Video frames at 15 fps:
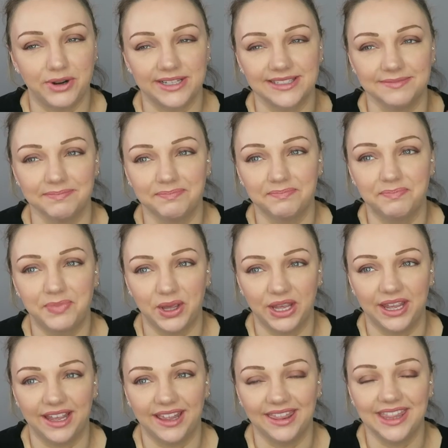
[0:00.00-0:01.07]
present,
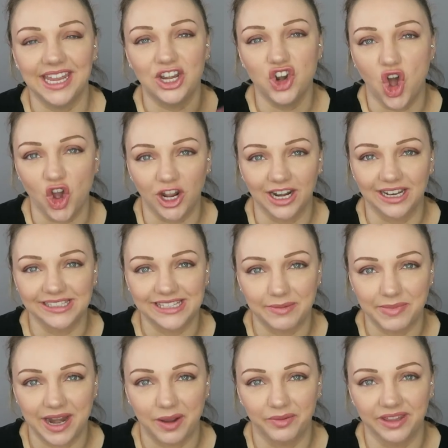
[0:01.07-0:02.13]
but they're not going to
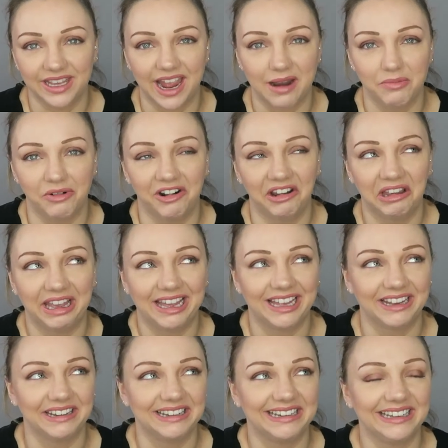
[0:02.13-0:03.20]
send me down with a camera,
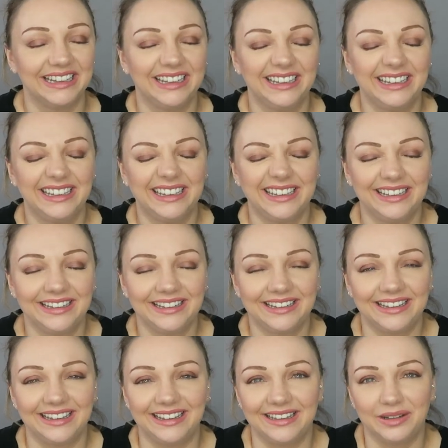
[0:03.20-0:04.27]
and
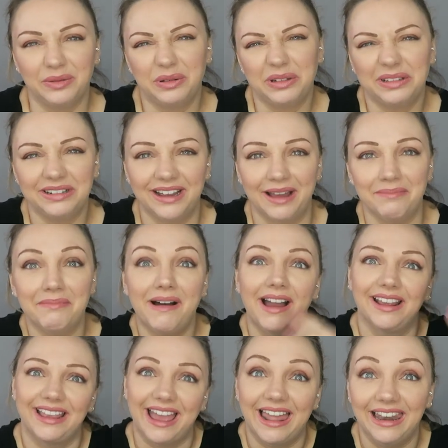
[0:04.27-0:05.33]
I
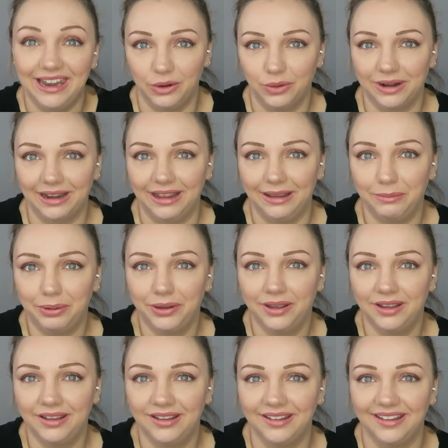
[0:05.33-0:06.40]
might get a little clip
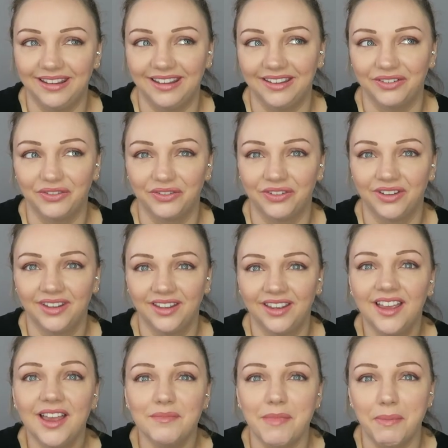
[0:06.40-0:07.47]
if
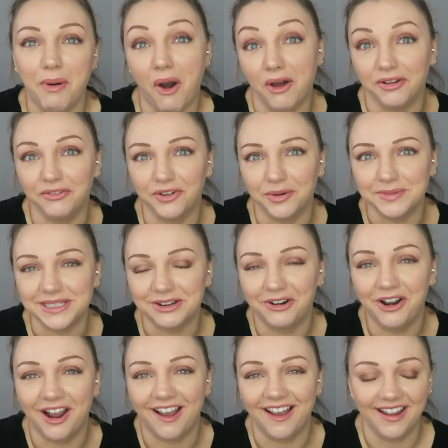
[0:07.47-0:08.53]
my partner films it
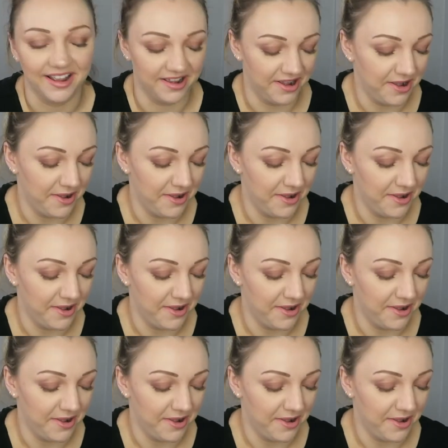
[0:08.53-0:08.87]
right.